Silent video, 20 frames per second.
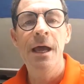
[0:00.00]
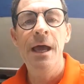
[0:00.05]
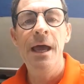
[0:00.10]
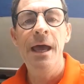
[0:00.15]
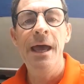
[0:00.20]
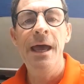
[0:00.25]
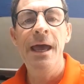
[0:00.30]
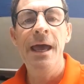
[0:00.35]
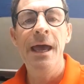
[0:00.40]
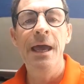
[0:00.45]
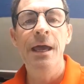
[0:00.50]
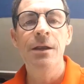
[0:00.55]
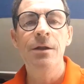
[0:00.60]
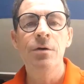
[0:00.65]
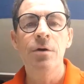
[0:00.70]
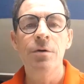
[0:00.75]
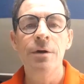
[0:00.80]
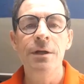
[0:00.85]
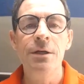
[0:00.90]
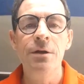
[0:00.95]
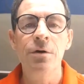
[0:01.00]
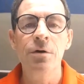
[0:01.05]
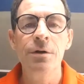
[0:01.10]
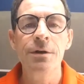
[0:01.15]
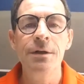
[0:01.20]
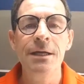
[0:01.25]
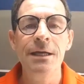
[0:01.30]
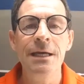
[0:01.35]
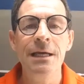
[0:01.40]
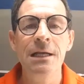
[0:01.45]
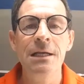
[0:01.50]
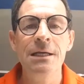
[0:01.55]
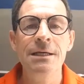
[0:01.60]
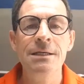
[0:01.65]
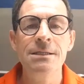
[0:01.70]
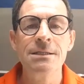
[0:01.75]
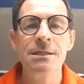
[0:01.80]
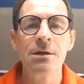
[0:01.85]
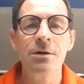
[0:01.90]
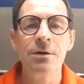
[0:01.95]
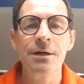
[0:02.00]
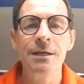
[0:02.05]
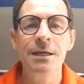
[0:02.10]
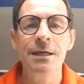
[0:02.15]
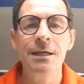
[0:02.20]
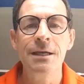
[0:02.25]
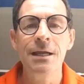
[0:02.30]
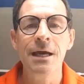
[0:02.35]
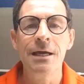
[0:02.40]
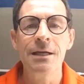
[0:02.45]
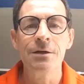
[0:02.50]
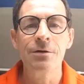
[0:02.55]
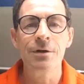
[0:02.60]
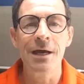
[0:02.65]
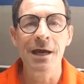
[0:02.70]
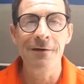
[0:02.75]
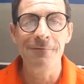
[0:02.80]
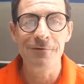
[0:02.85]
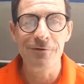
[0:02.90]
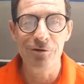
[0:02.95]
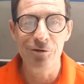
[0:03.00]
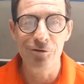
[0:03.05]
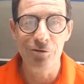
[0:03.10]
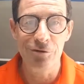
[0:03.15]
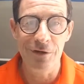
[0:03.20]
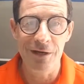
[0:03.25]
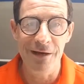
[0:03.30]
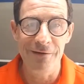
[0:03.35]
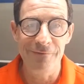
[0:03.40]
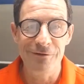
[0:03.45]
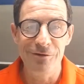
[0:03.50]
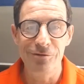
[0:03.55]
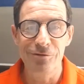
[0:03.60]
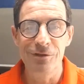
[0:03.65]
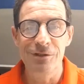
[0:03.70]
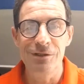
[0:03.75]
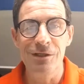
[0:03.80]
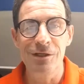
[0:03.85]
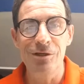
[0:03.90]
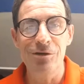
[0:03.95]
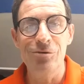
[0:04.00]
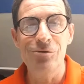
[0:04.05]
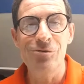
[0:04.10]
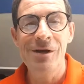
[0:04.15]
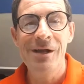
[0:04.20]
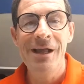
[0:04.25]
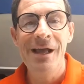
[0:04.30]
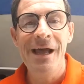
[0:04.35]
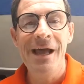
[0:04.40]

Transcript: Noreen O'Neill is looking in, and good afternoon to you.